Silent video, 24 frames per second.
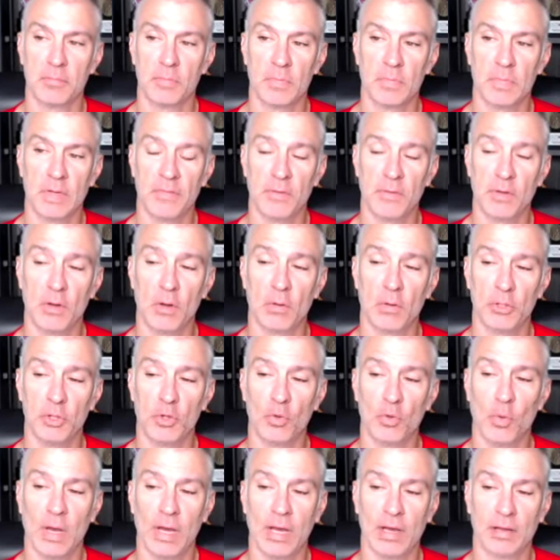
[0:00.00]
if you don't do
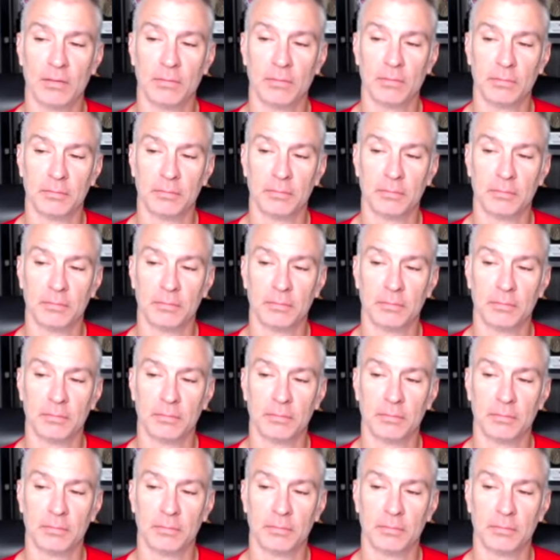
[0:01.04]
well,